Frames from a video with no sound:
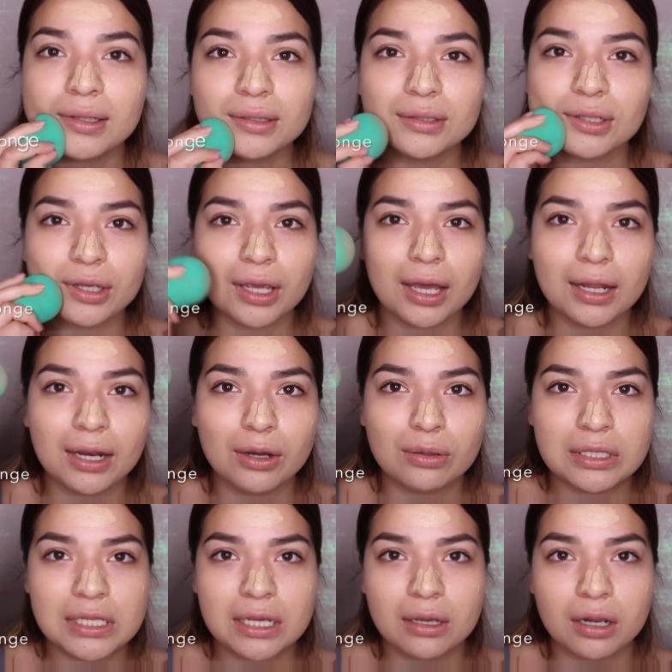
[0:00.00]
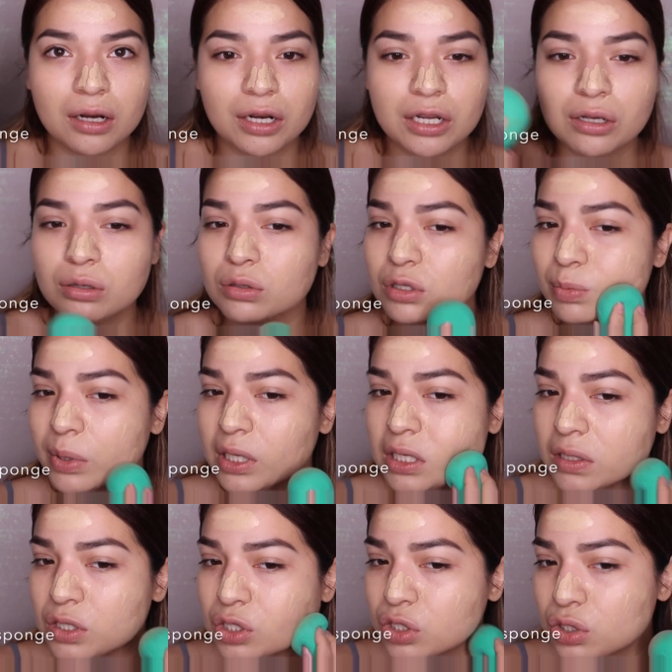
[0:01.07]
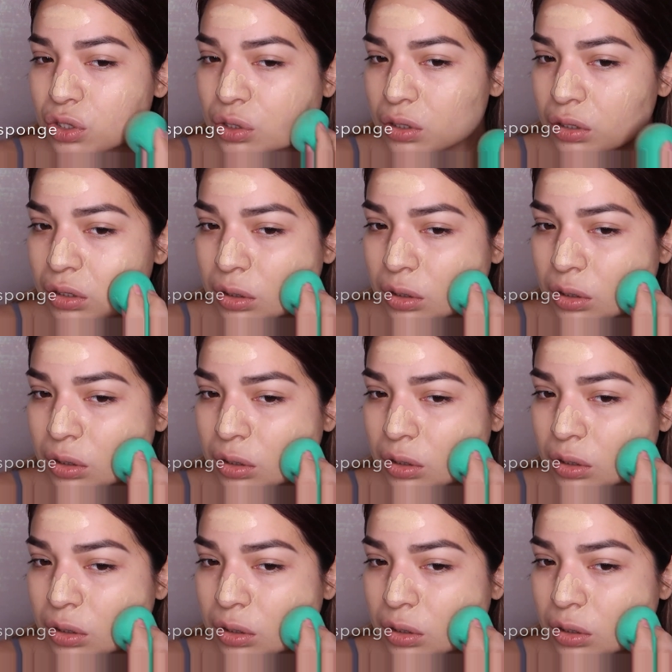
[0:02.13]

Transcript: So yeah, now we take our Eco Sponge.